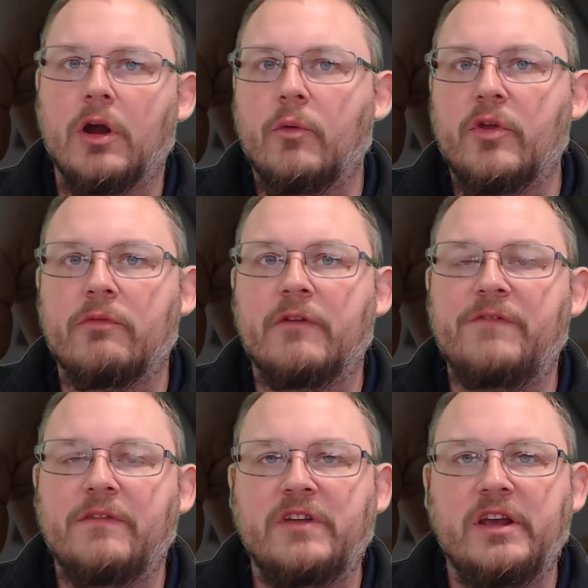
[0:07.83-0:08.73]
with over
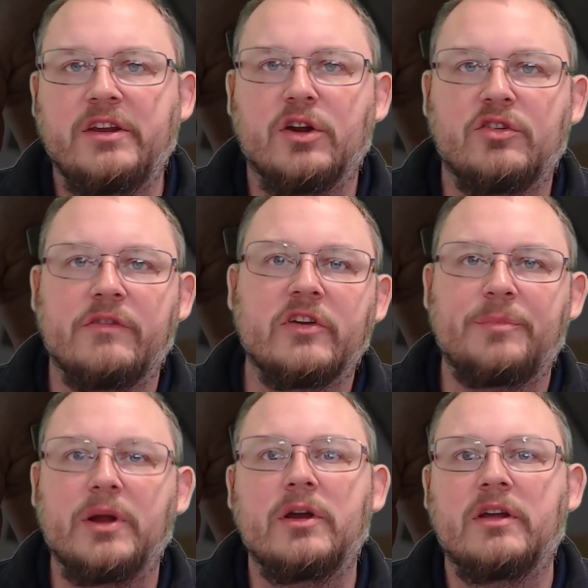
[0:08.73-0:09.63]
15 years of
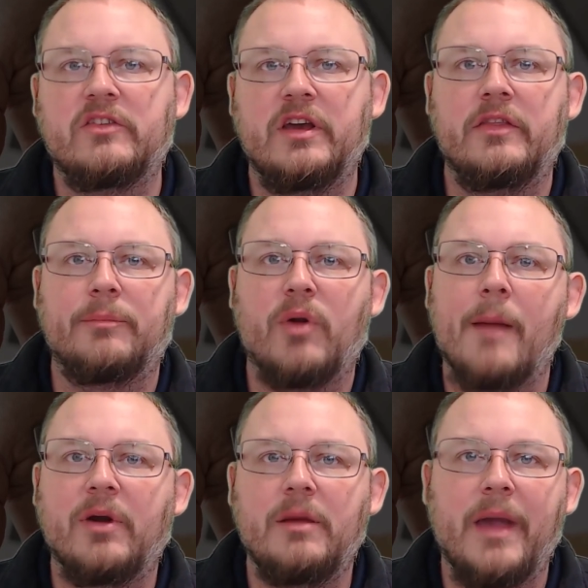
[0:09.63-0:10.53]
experience in the
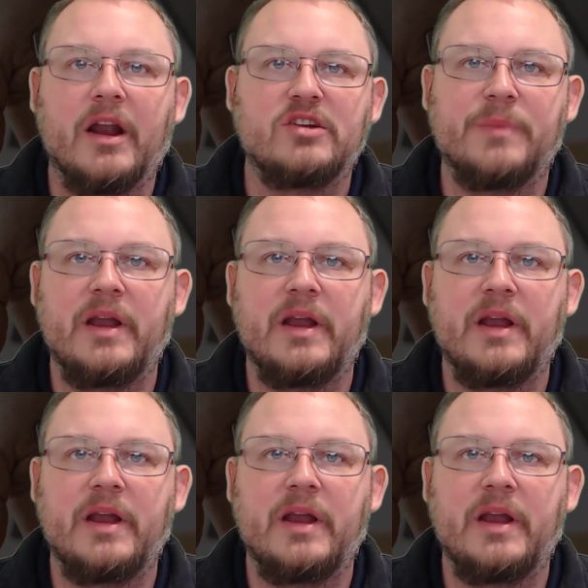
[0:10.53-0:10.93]
property management